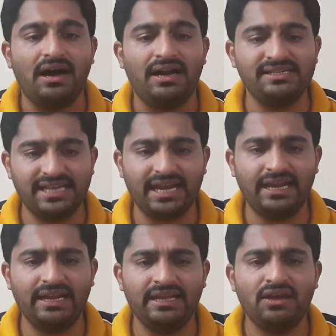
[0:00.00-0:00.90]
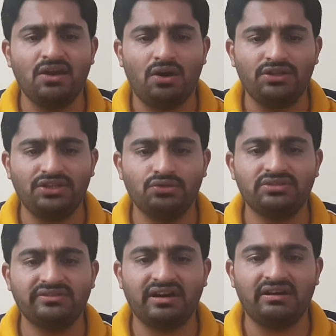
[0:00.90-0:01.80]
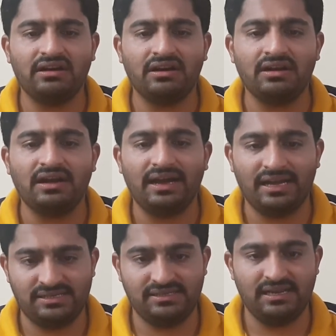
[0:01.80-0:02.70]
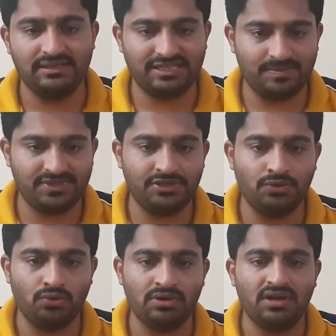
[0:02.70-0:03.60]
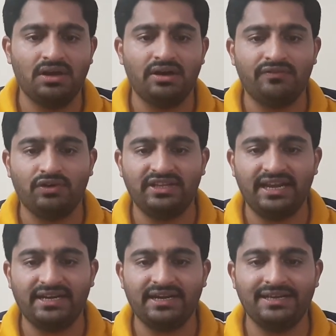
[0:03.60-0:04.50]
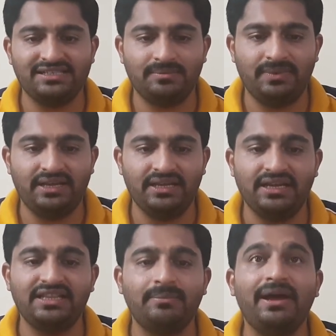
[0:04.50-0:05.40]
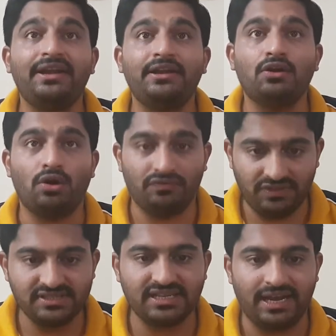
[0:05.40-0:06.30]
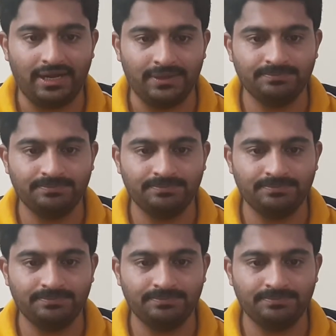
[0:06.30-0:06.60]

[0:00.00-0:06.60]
and secondly, on the use of governor as a substitute for the elected assembly in the matter of this kind.